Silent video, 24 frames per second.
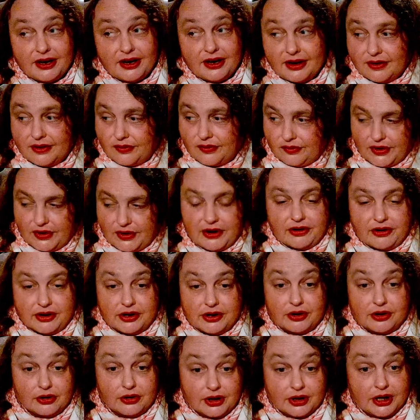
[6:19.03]
very
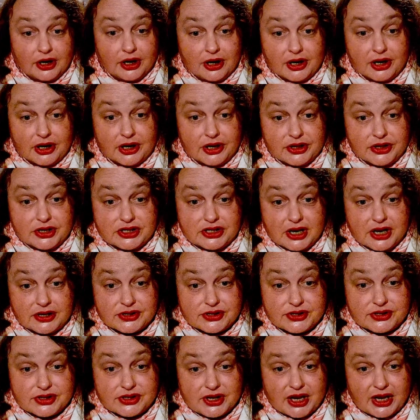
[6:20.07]
early on in the
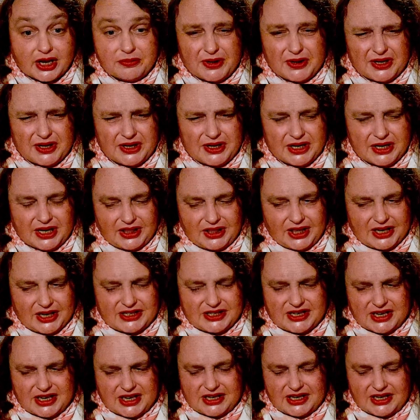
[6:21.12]
genocide, but that
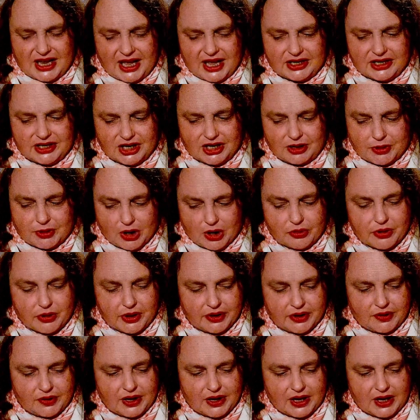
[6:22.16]
didn't end up
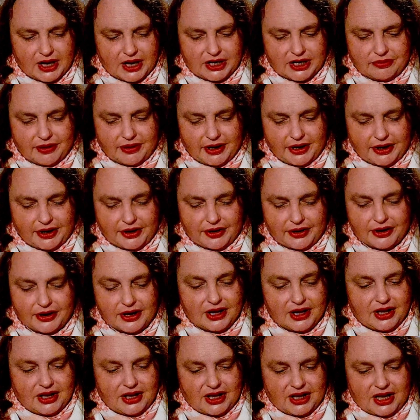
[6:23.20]
going anywhere,
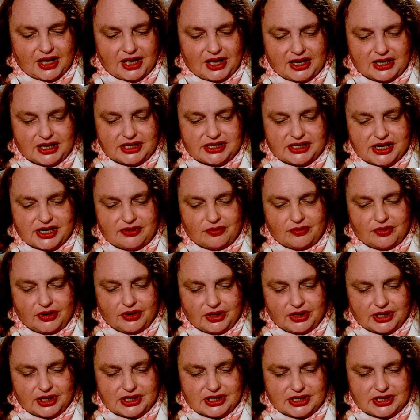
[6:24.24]
and it didn't
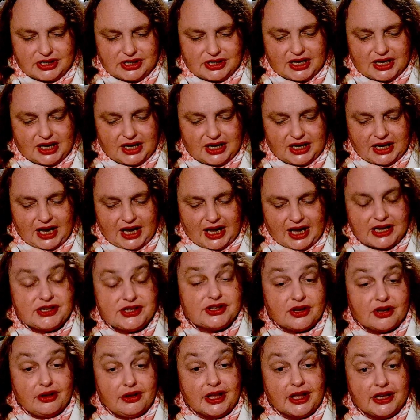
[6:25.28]
really get
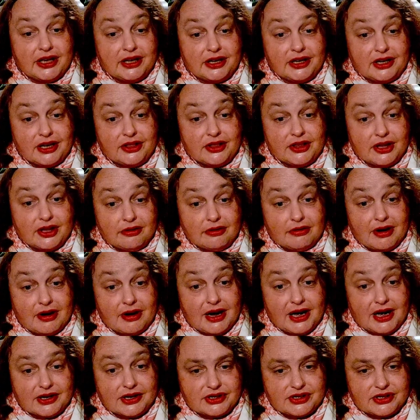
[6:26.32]
escalated in the
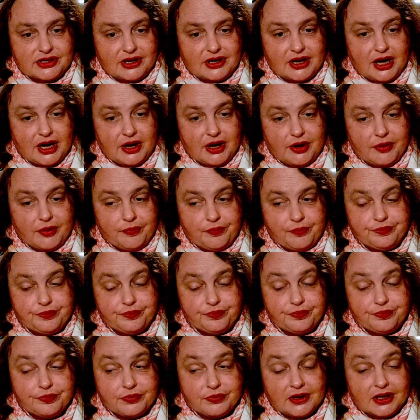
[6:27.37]
U.S.
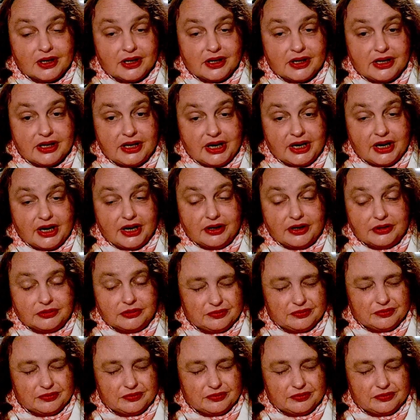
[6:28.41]
You know,